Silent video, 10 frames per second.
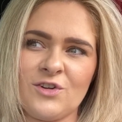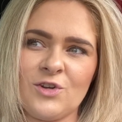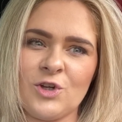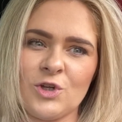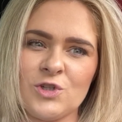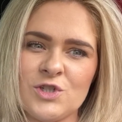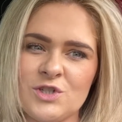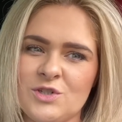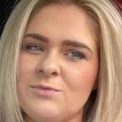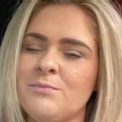good,
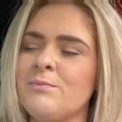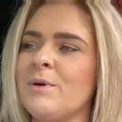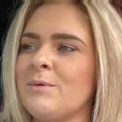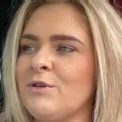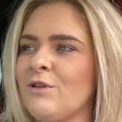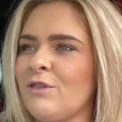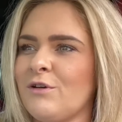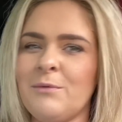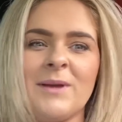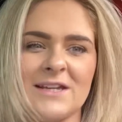but we're not
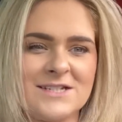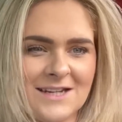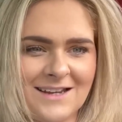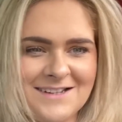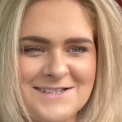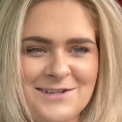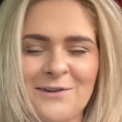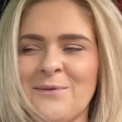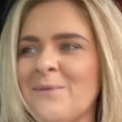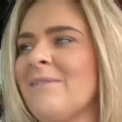through me as yet,
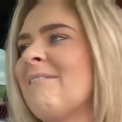so